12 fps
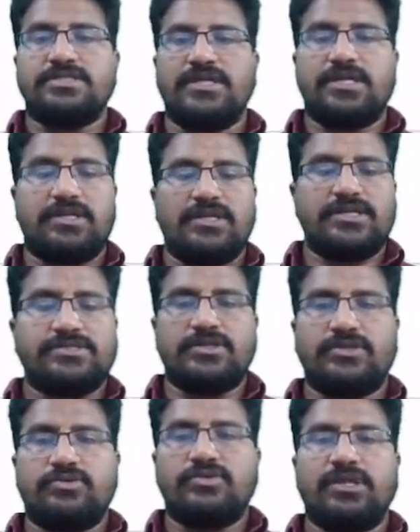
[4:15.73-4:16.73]
j iterates
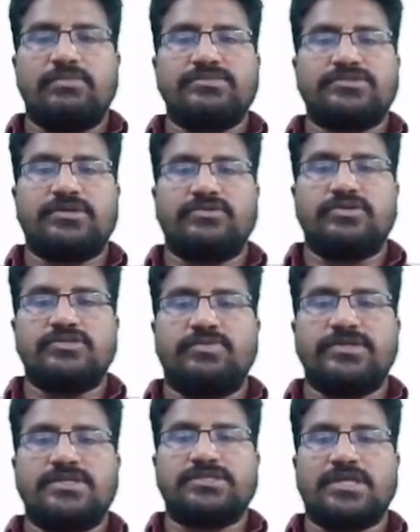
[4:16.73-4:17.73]
2 times, 2
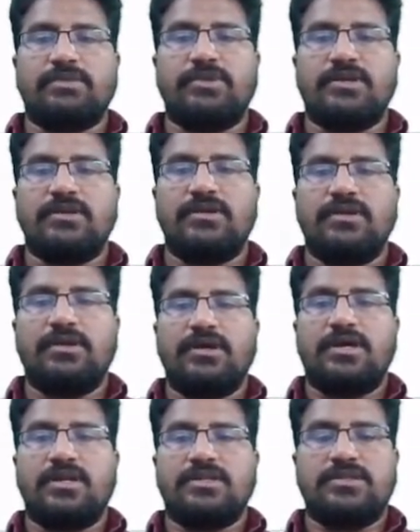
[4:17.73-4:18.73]
spaces coming.
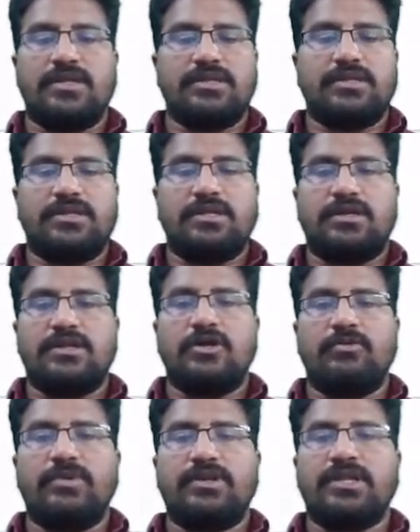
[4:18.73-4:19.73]
And then here,
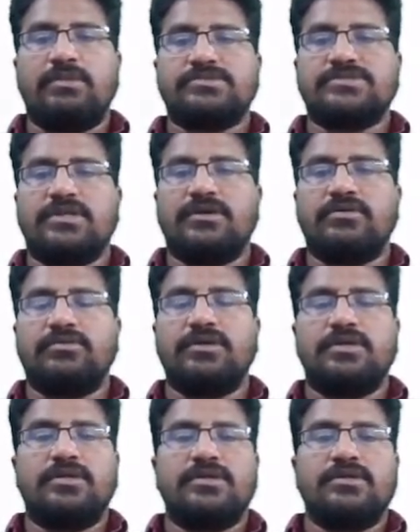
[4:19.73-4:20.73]
how many times now?
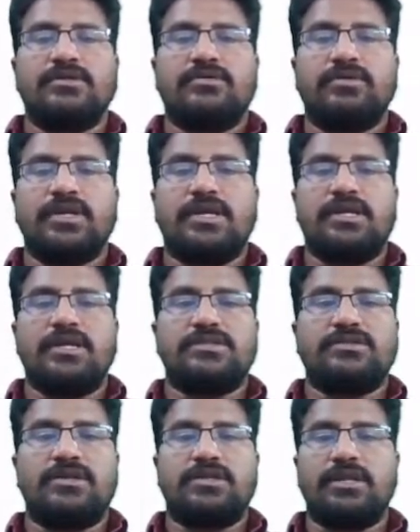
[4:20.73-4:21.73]
Okay,
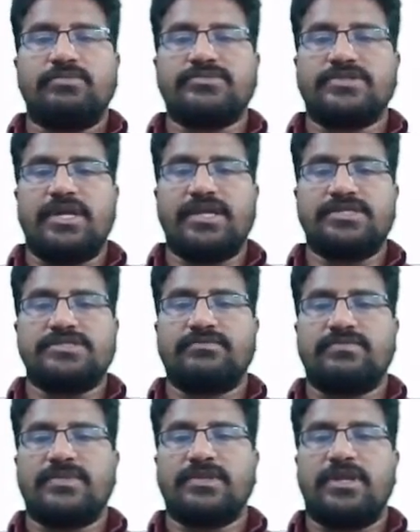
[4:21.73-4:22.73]
3 times,
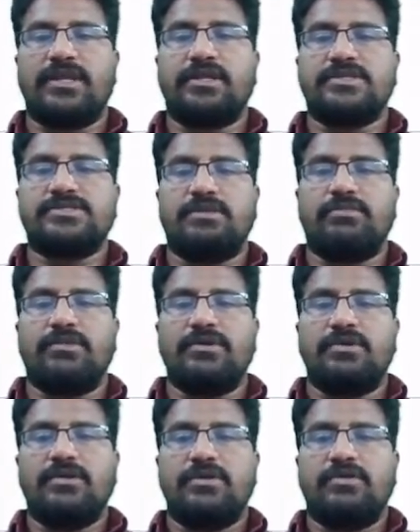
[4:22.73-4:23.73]
guys. Writing same.
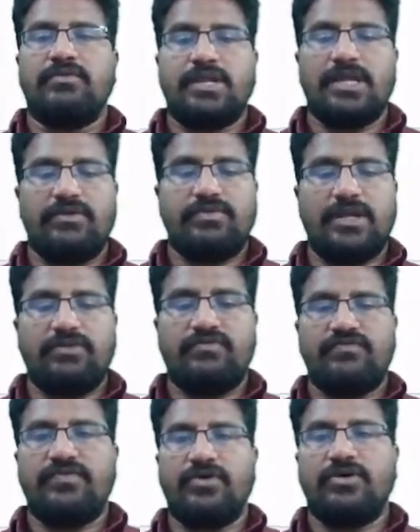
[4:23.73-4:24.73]
When I value
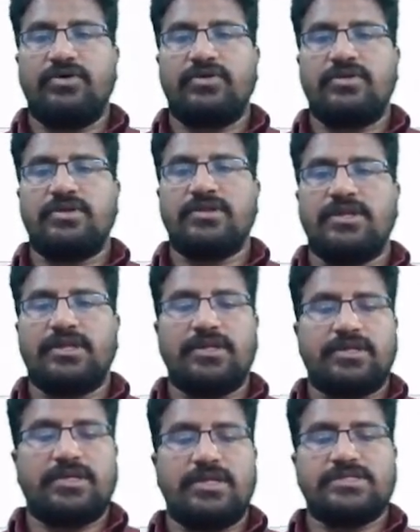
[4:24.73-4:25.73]
4, they
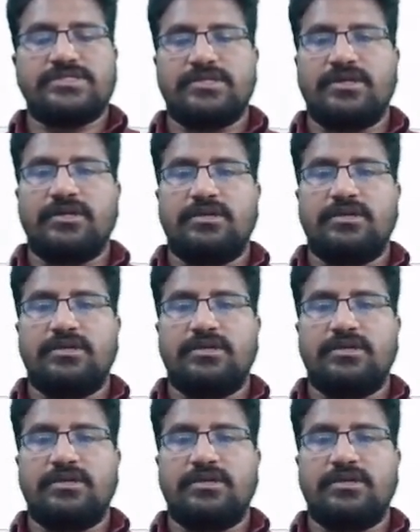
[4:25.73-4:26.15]
iterates